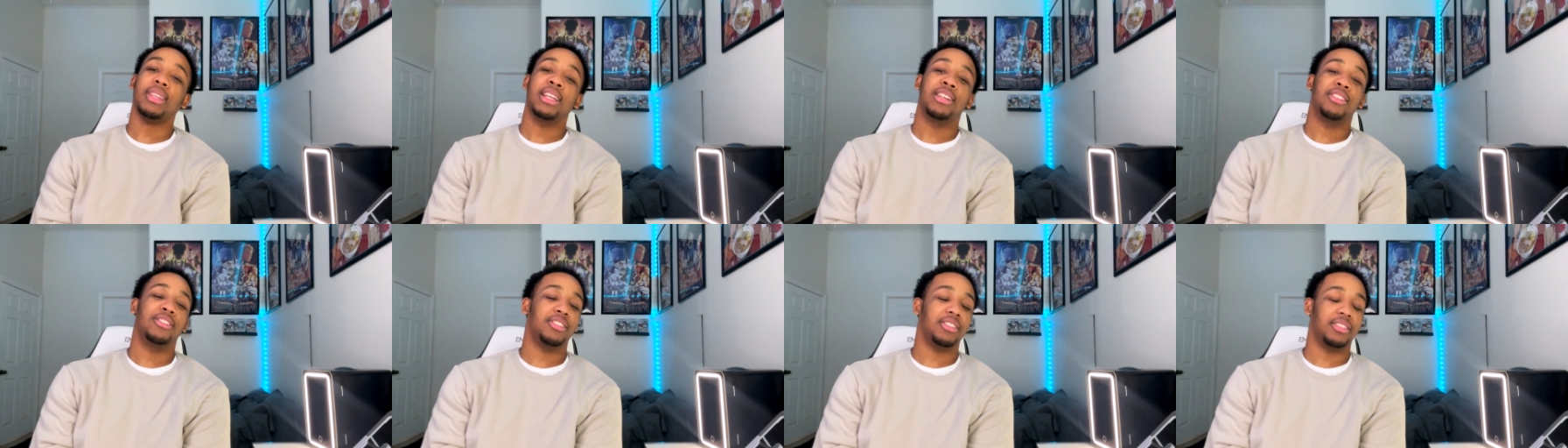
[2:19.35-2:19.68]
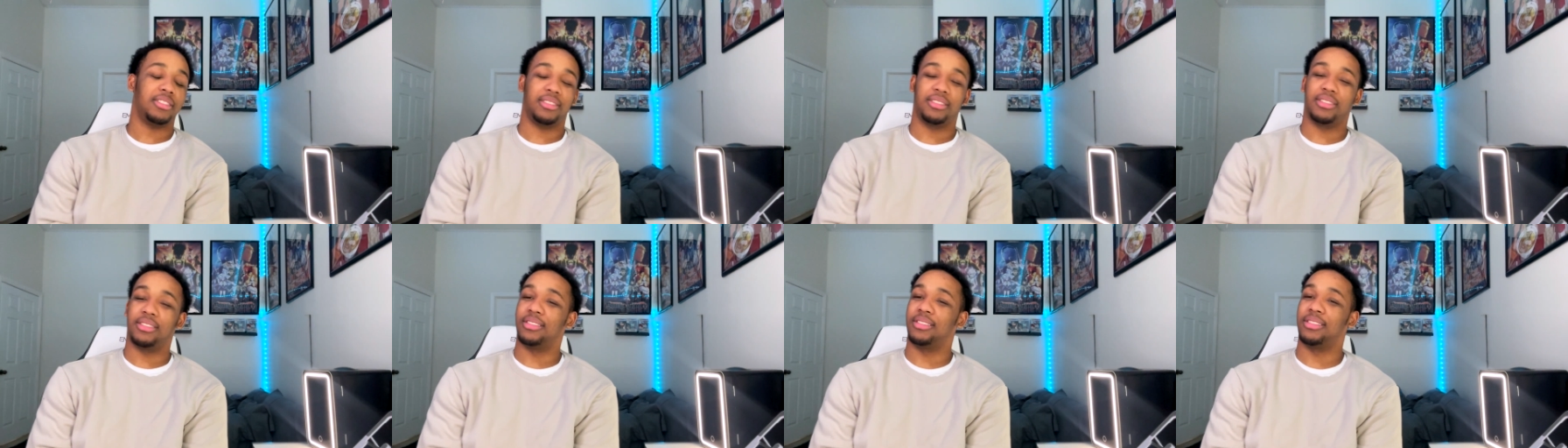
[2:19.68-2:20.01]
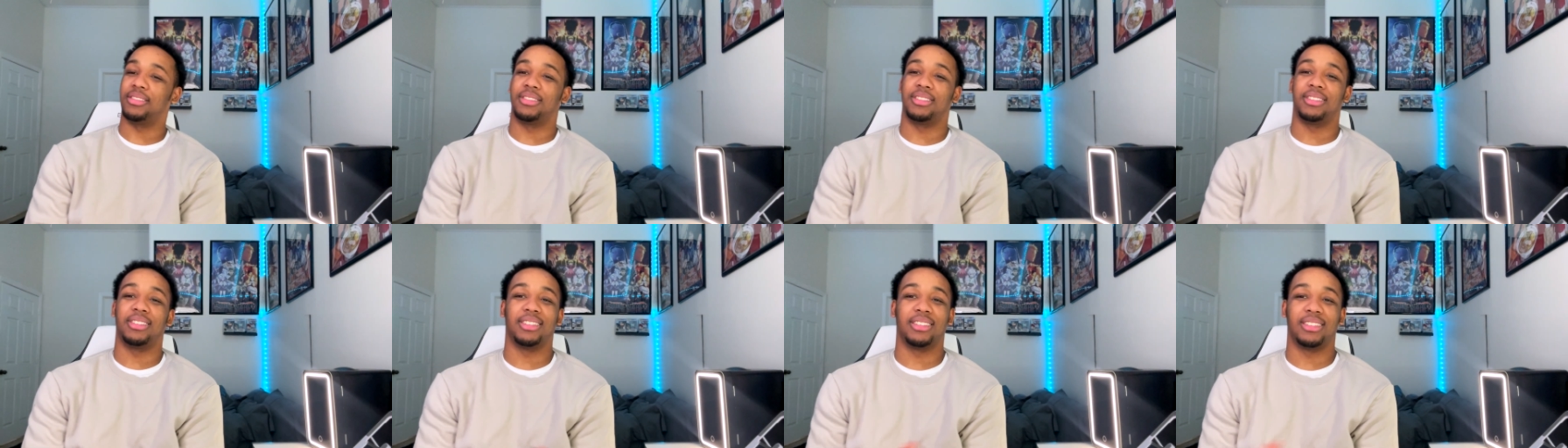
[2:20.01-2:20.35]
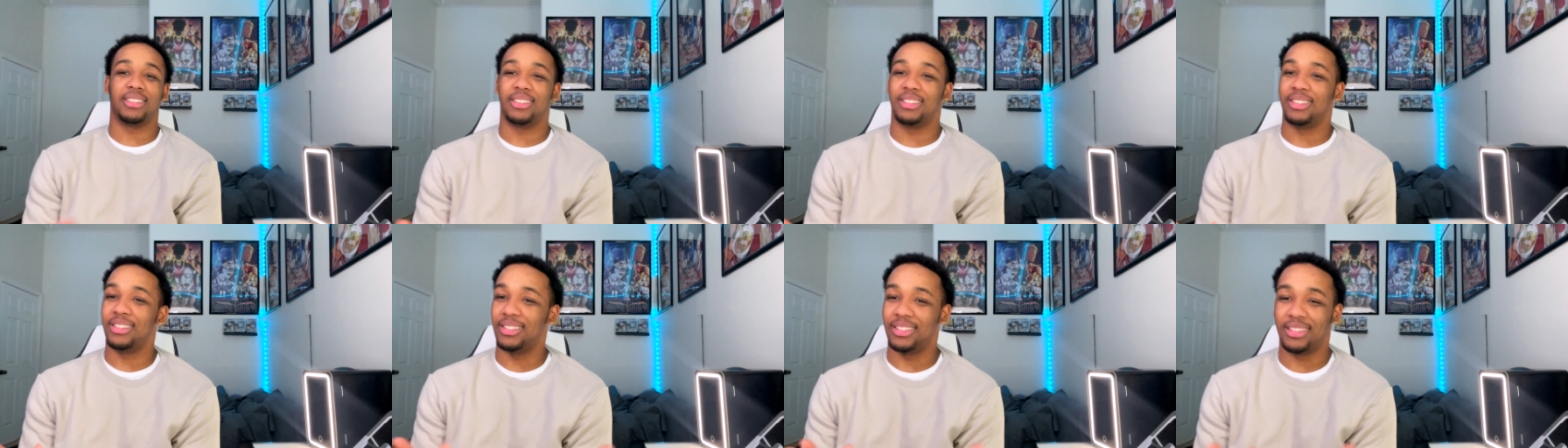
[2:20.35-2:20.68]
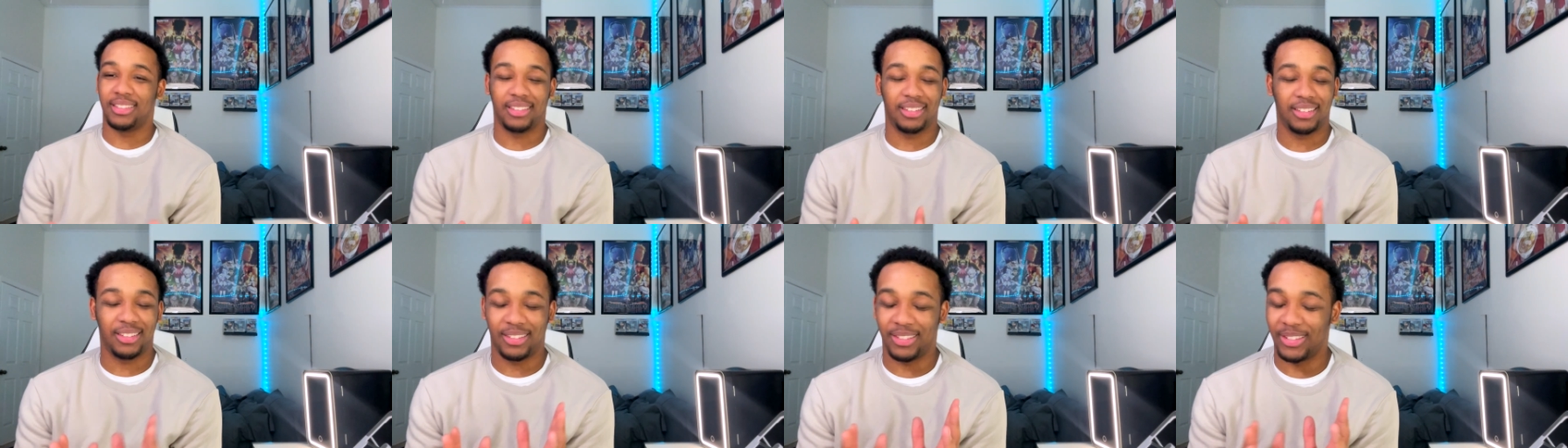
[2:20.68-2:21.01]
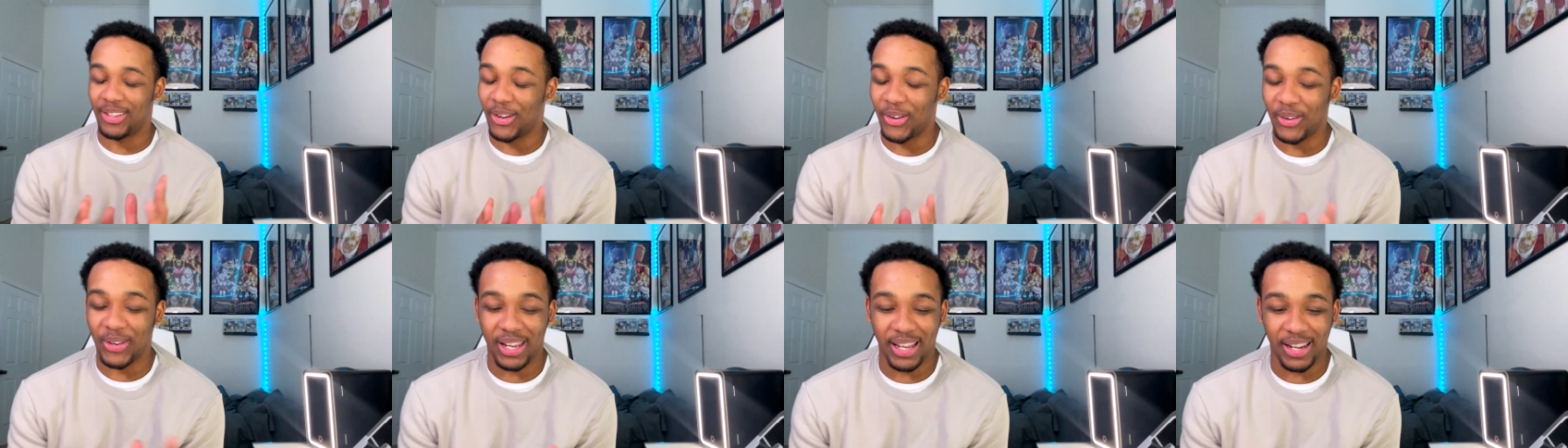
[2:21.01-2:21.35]
Just
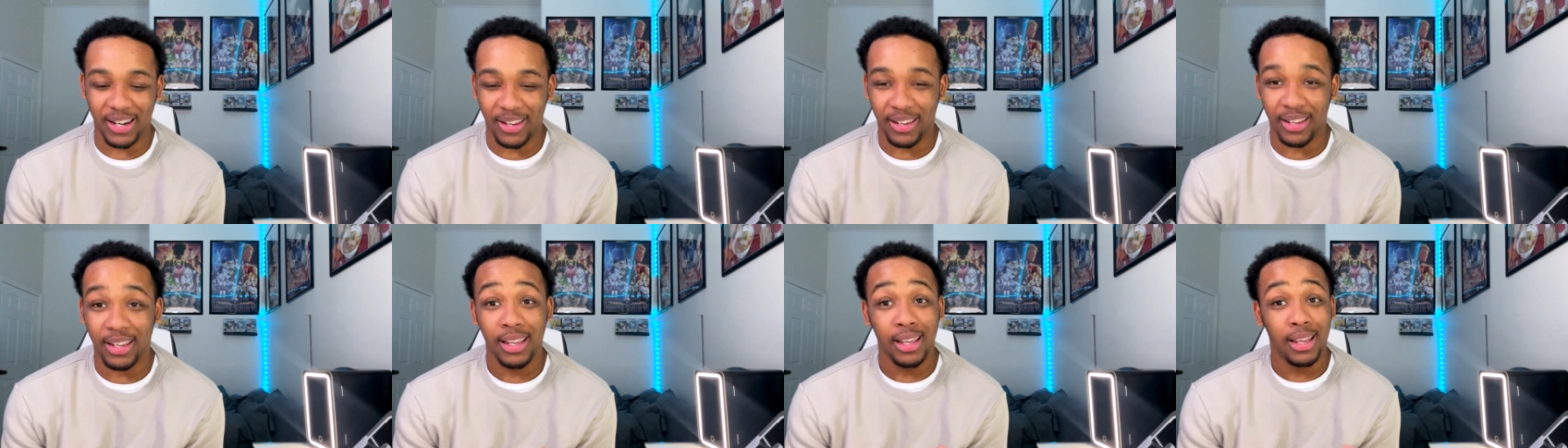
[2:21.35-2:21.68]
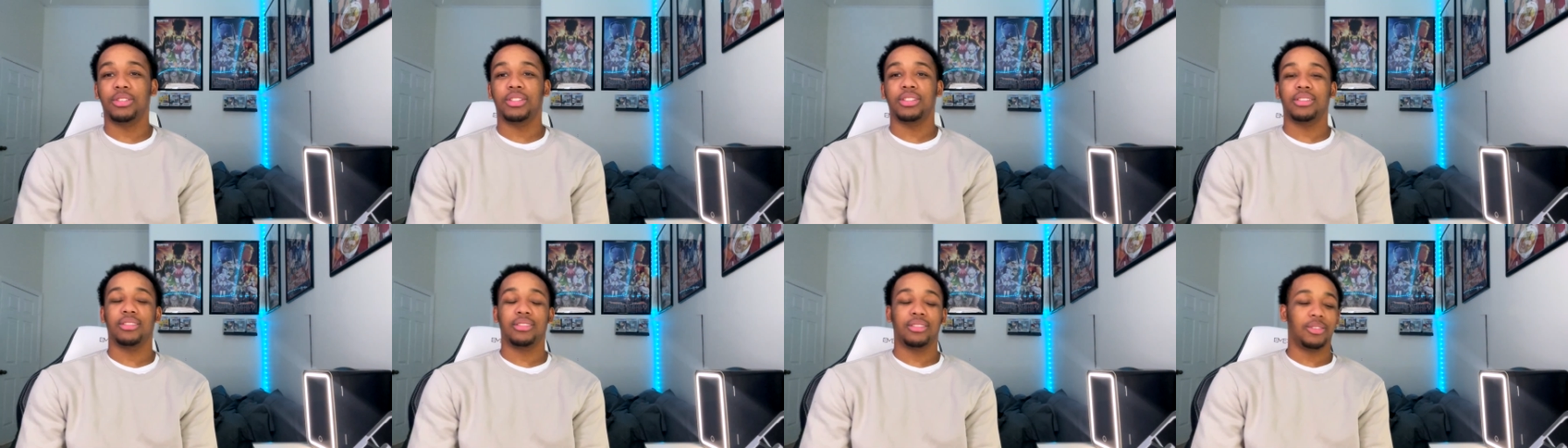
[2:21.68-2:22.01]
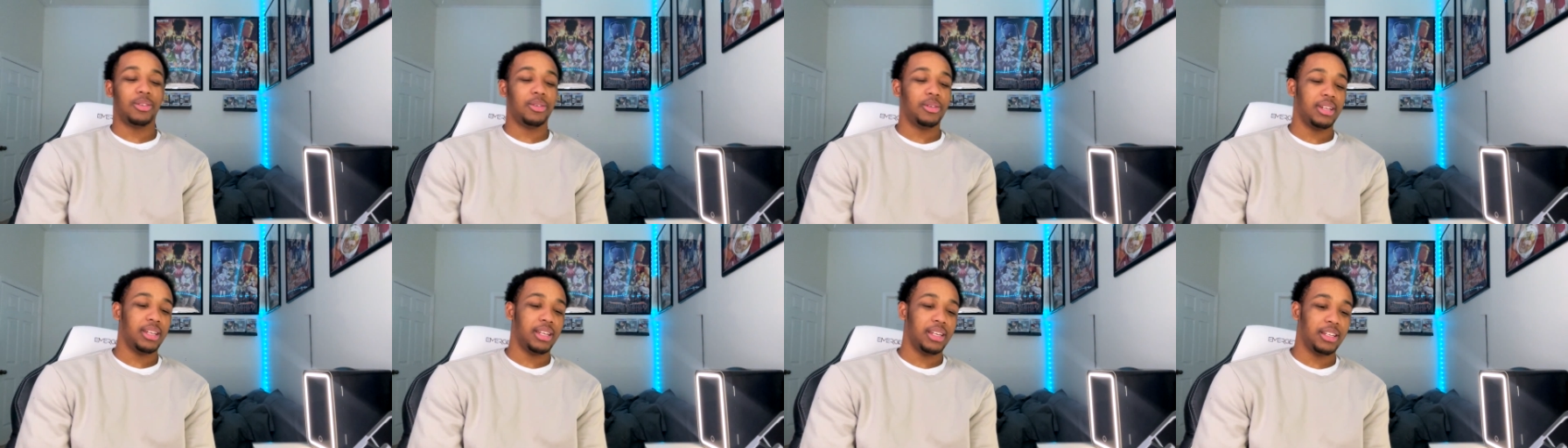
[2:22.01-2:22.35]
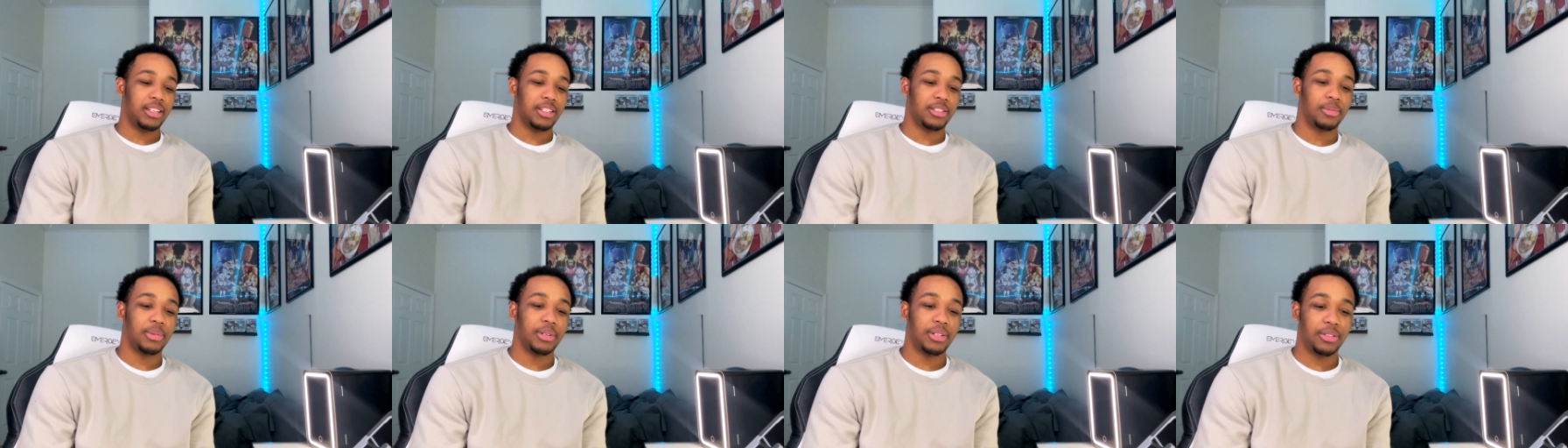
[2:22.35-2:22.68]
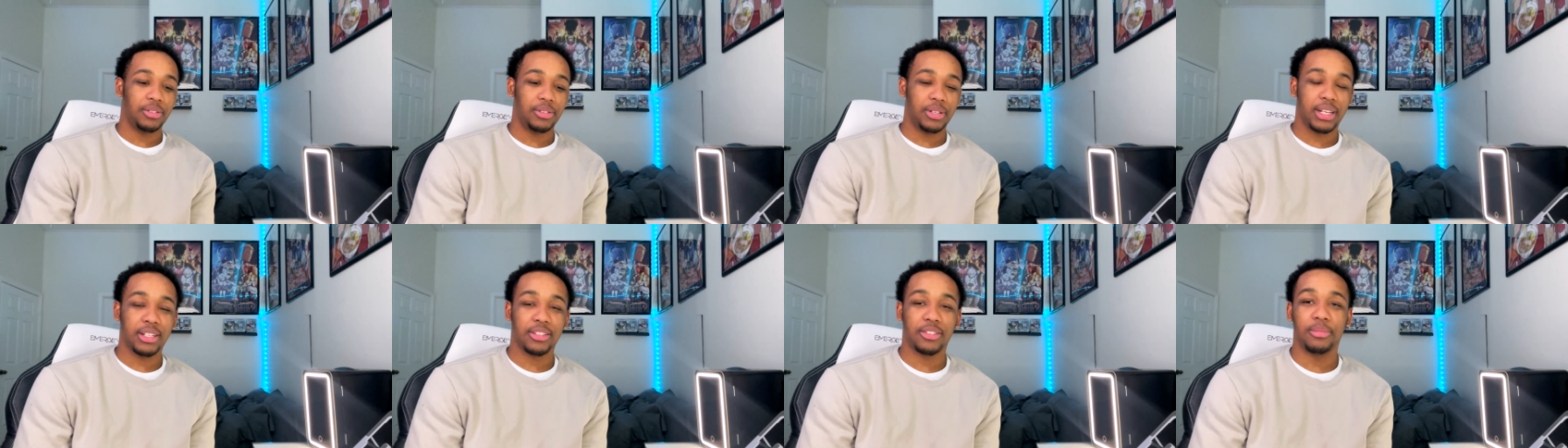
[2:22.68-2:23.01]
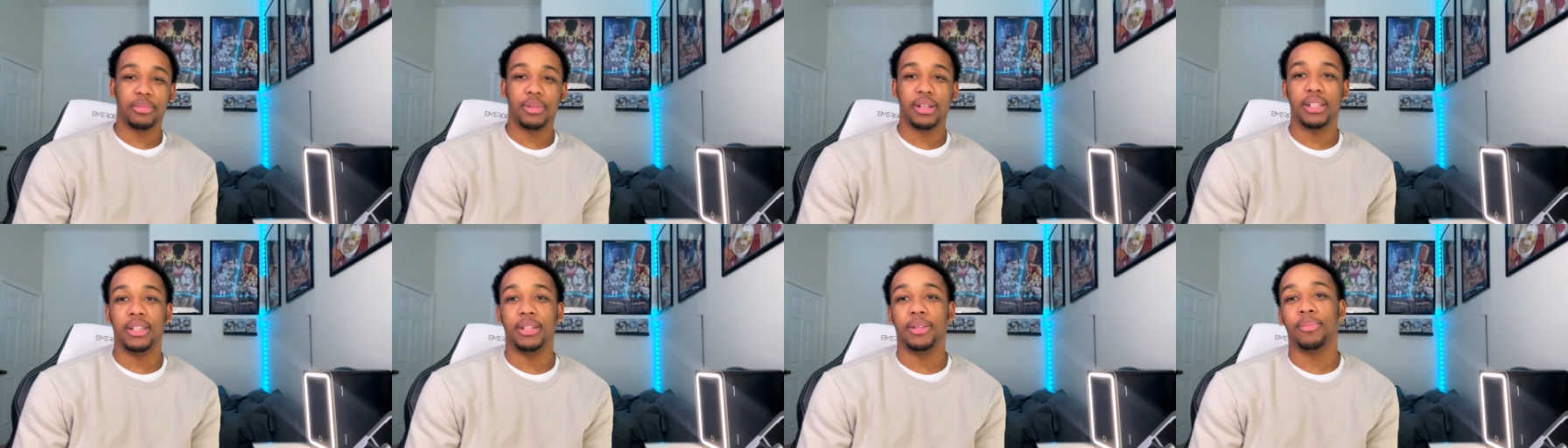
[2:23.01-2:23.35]
don't get it. Just go ahead, spend a little extra
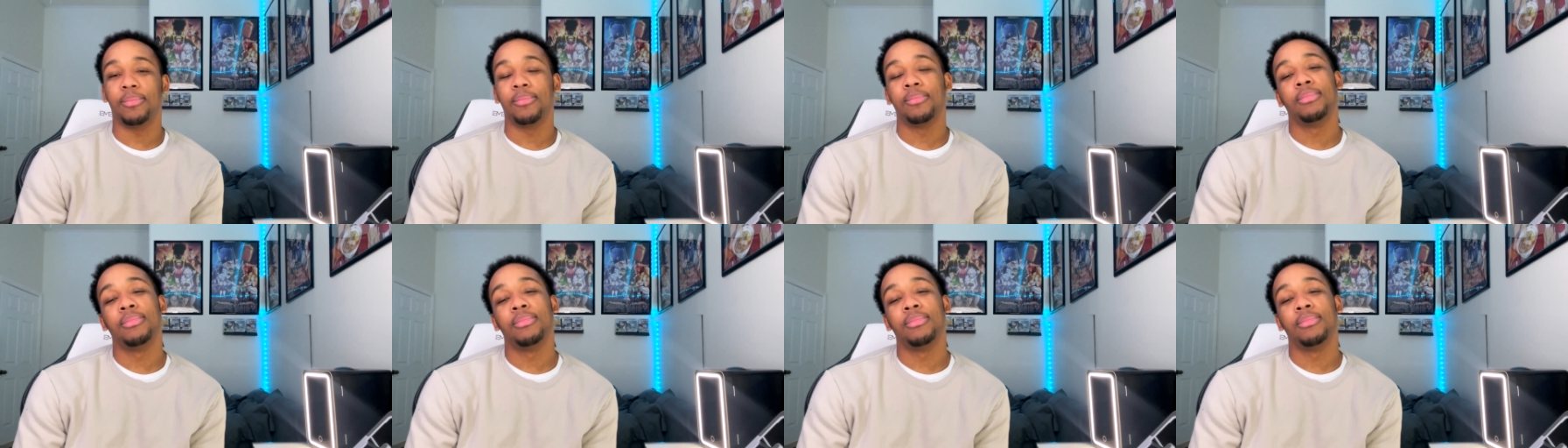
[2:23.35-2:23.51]
money.